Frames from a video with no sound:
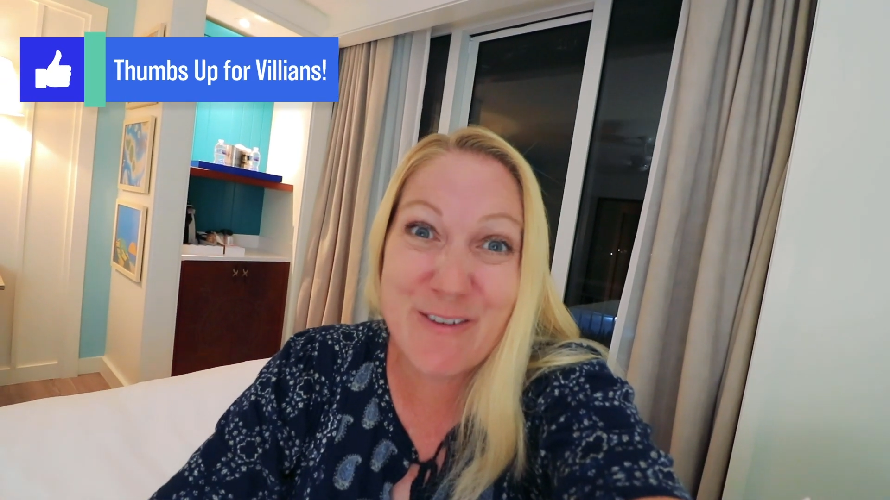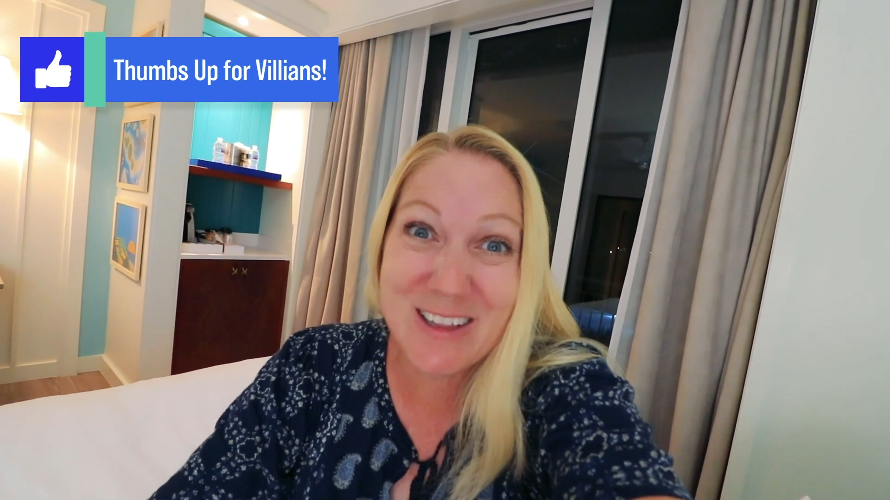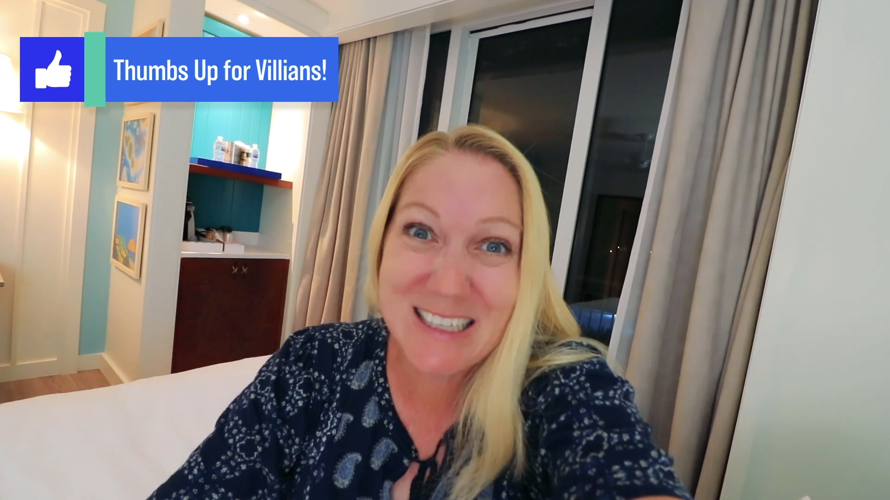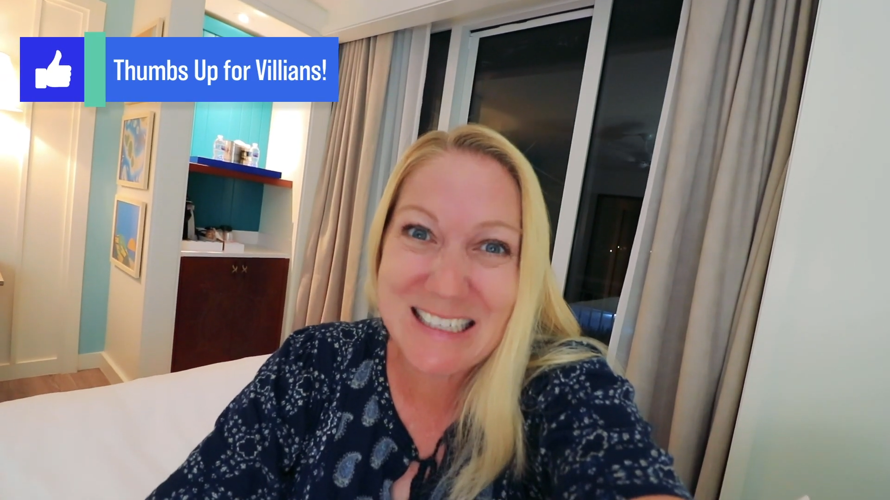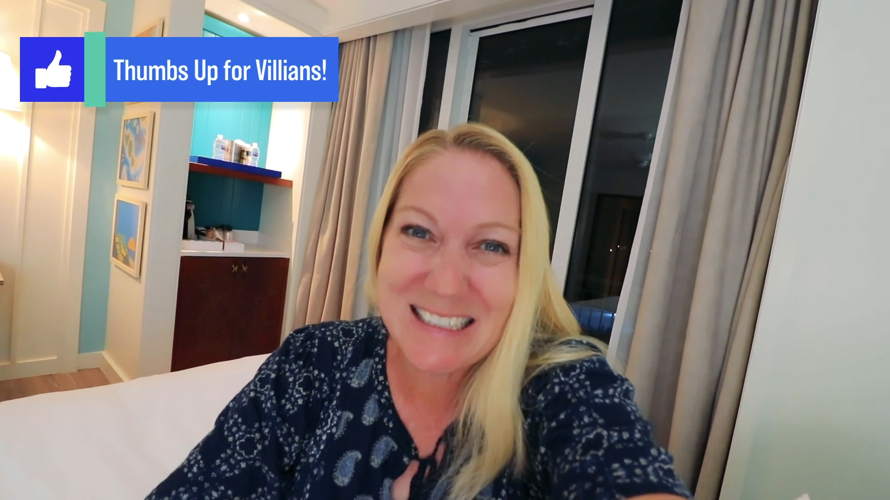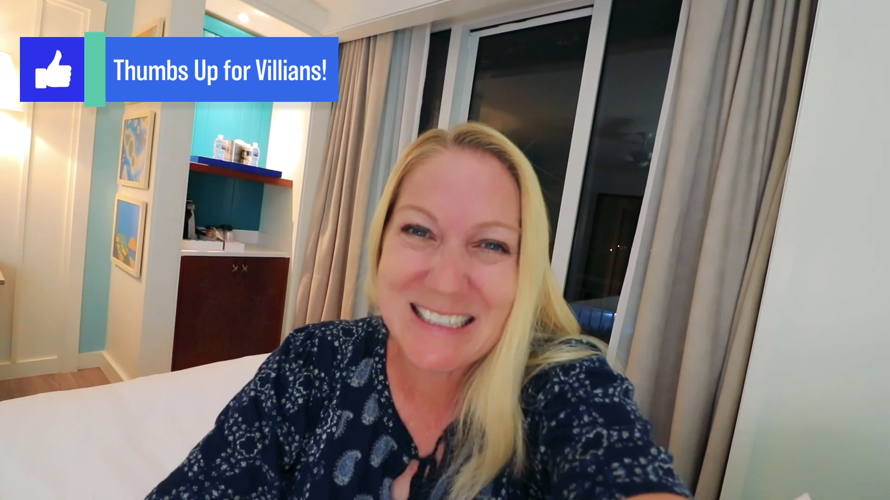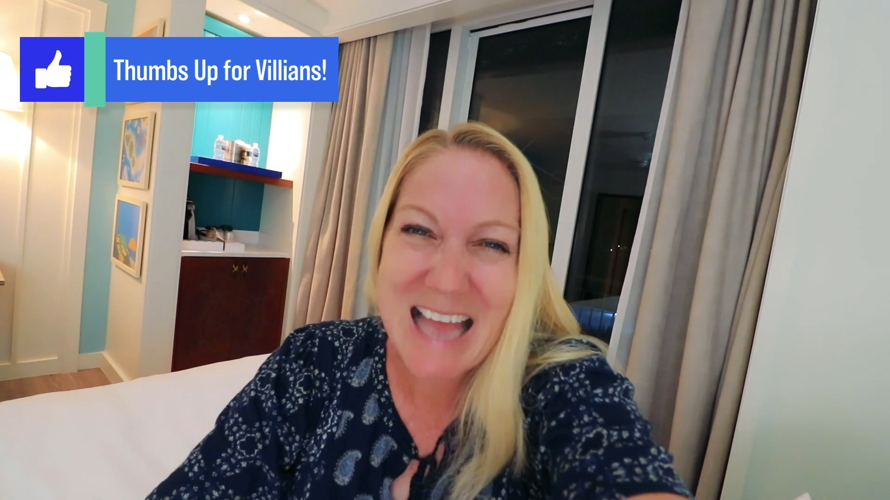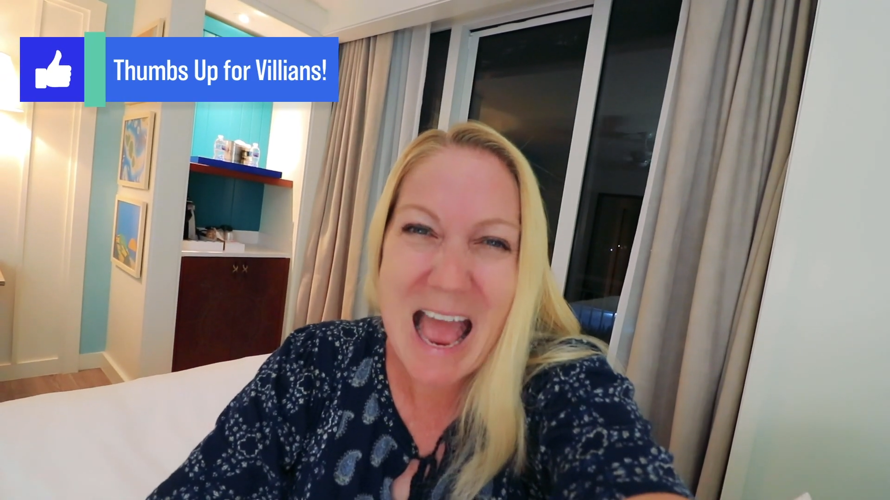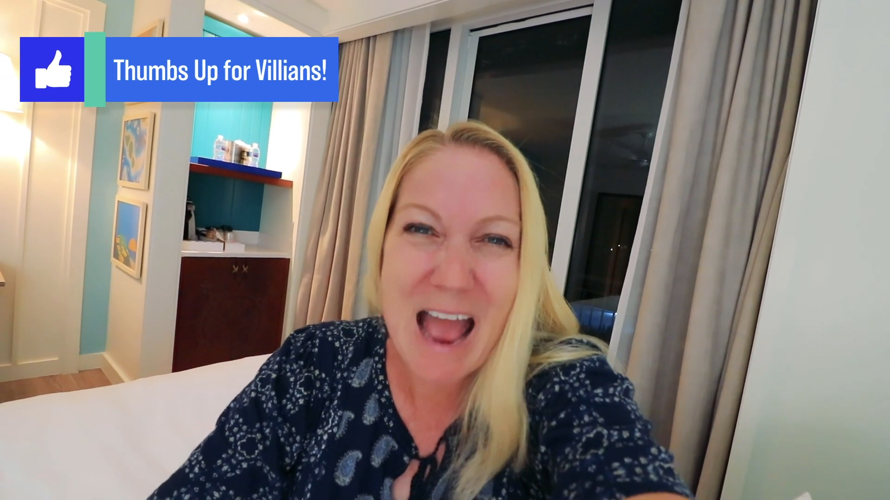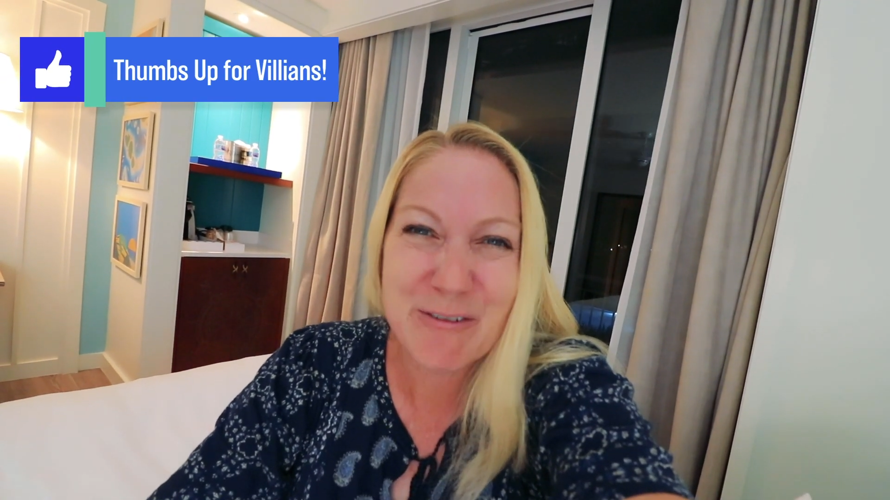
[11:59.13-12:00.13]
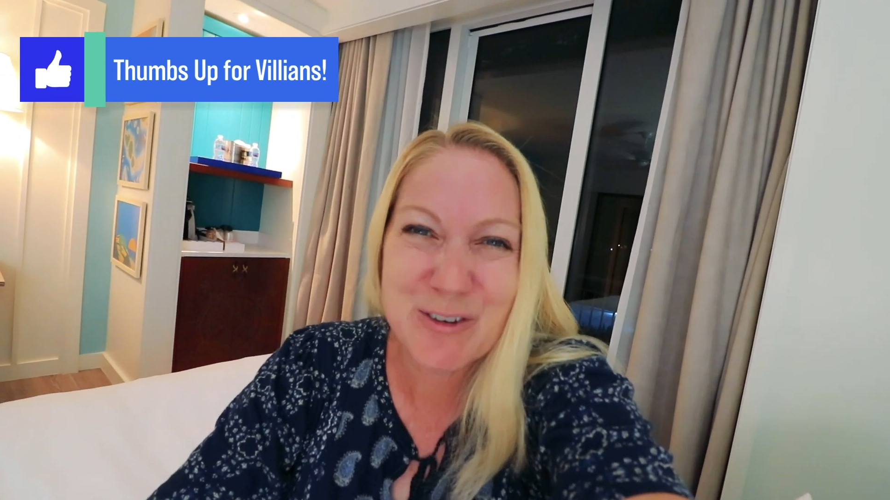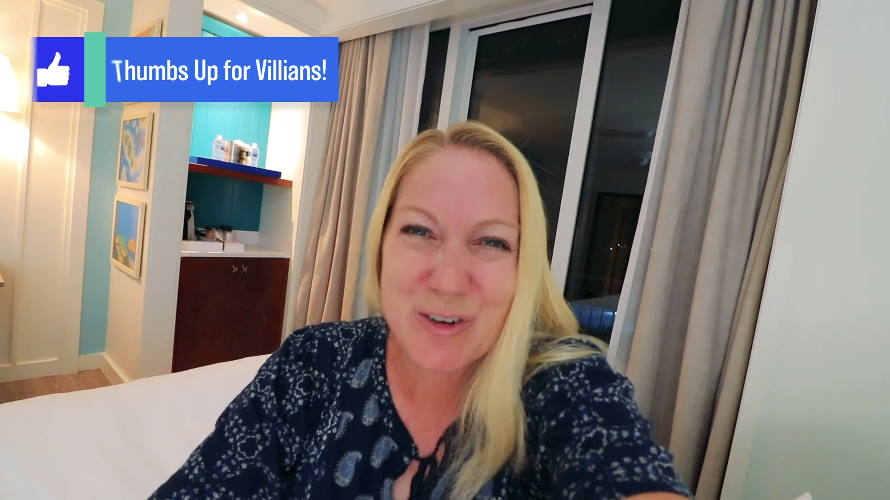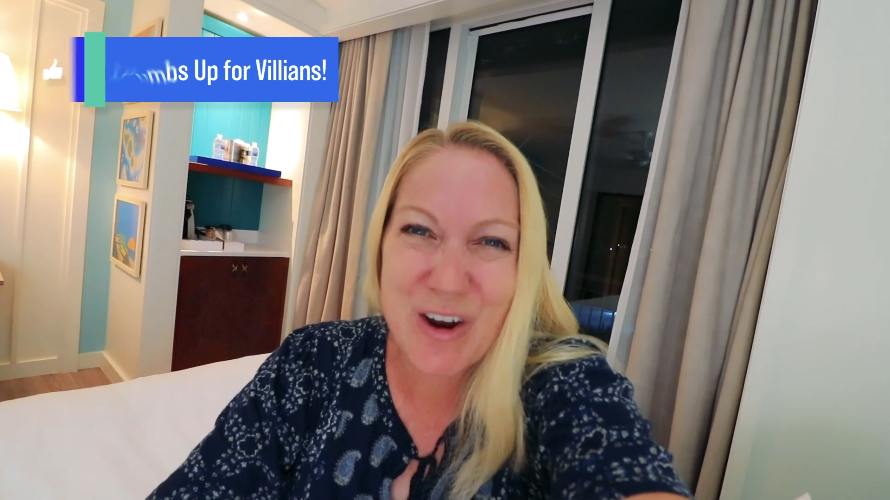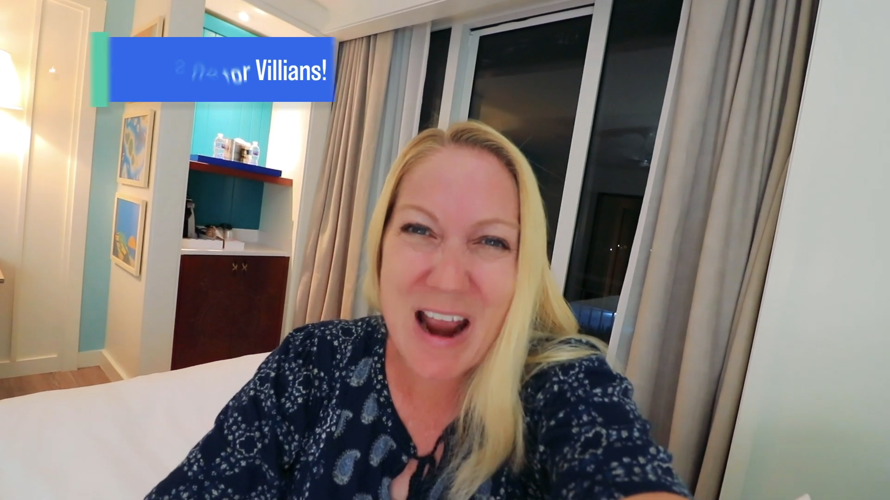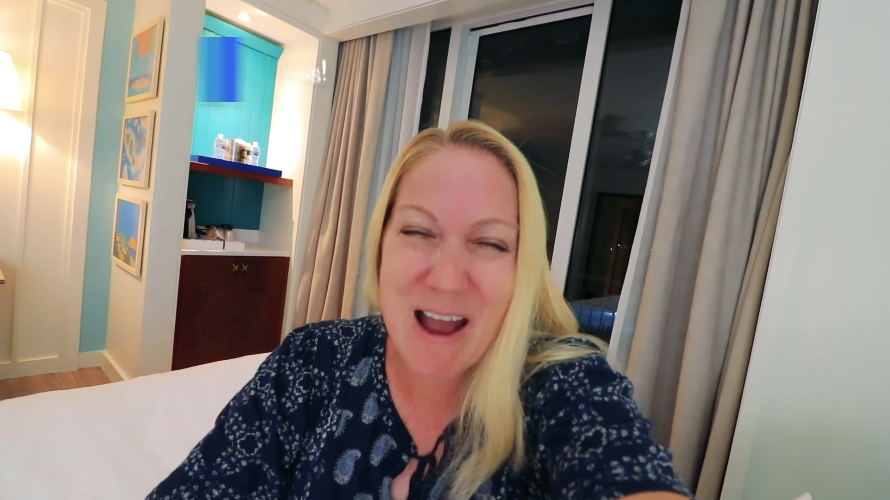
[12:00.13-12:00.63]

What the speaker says: Villains After